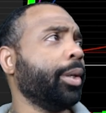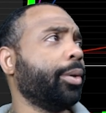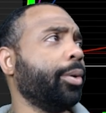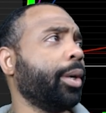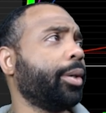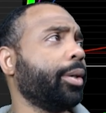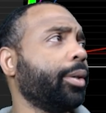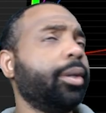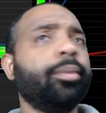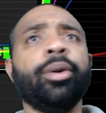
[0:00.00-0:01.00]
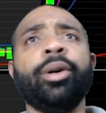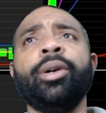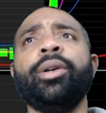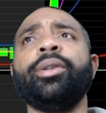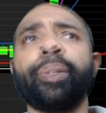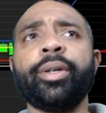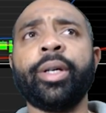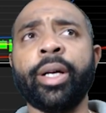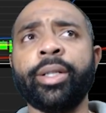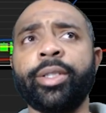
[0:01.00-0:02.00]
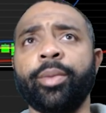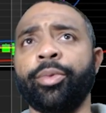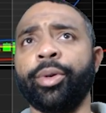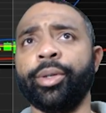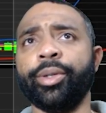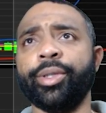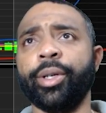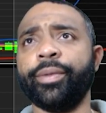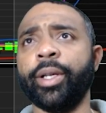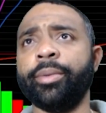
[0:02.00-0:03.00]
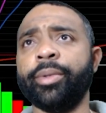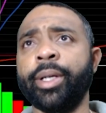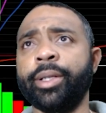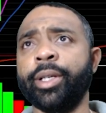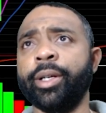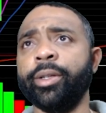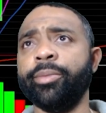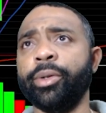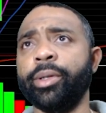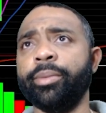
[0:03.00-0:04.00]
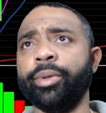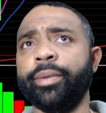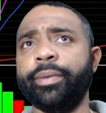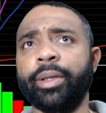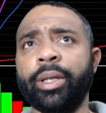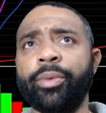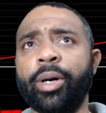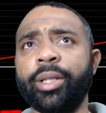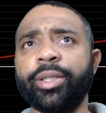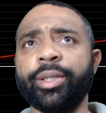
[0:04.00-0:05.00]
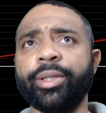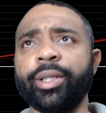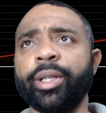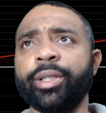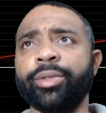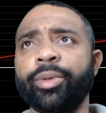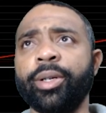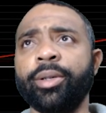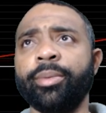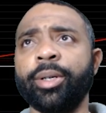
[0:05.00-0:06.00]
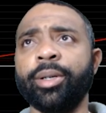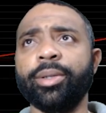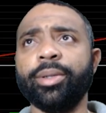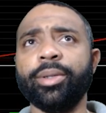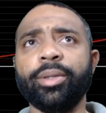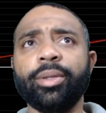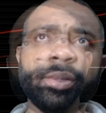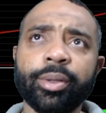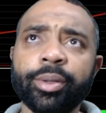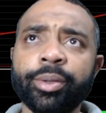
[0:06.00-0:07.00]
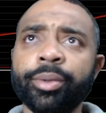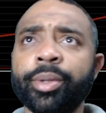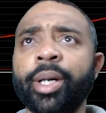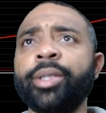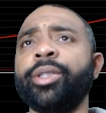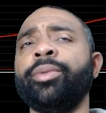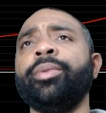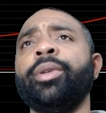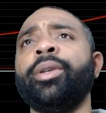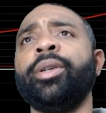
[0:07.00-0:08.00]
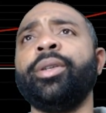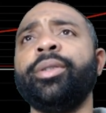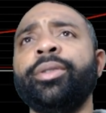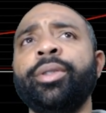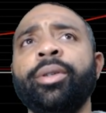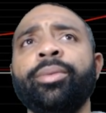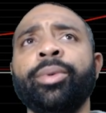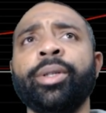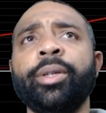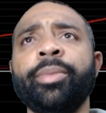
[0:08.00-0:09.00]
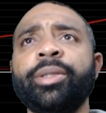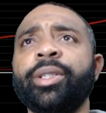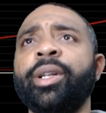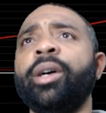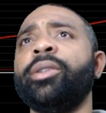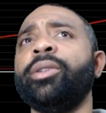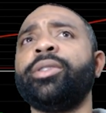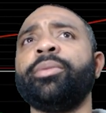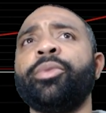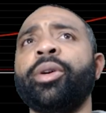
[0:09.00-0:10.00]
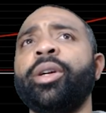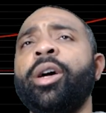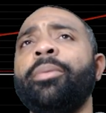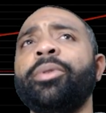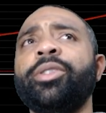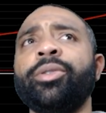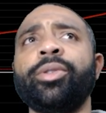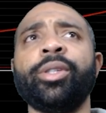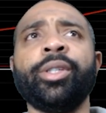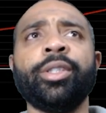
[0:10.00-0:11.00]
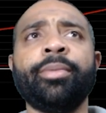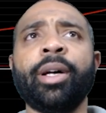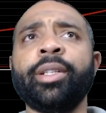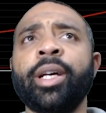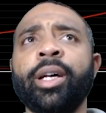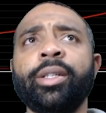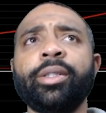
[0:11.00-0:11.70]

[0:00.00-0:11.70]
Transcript: quick, bro, had some runners off that daily morning briefing and watch list today as well, bro. You guys are, really missing out on some great opportunities by not